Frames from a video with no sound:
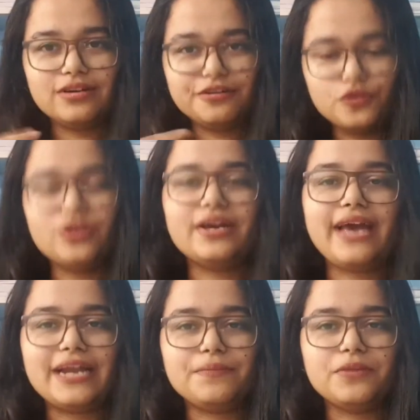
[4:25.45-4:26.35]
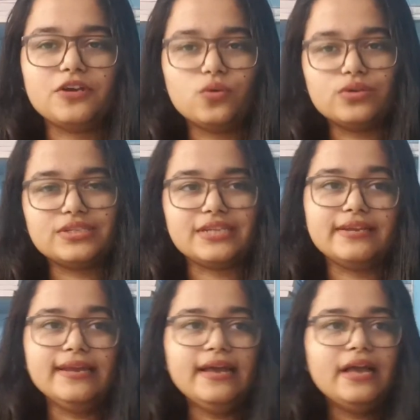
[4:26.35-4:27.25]
a full academic course,
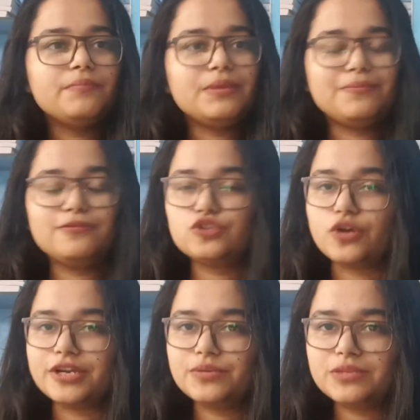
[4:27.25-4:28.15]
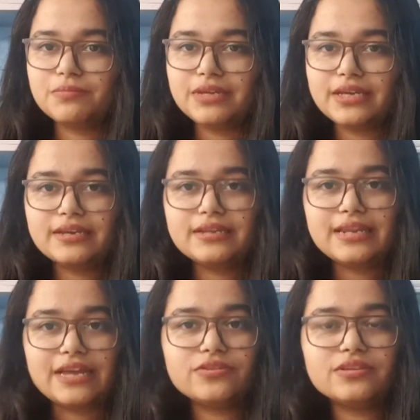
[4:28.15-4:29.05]
and people who joined with me
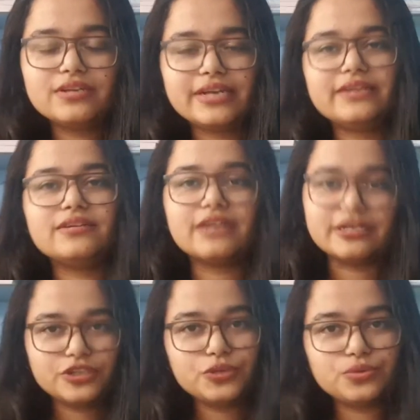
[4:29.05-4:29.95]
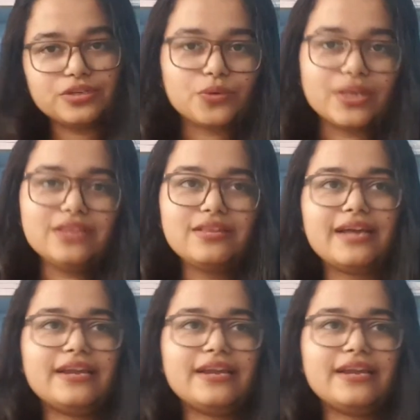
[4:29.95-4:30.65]
in 11th grade continued in 12th.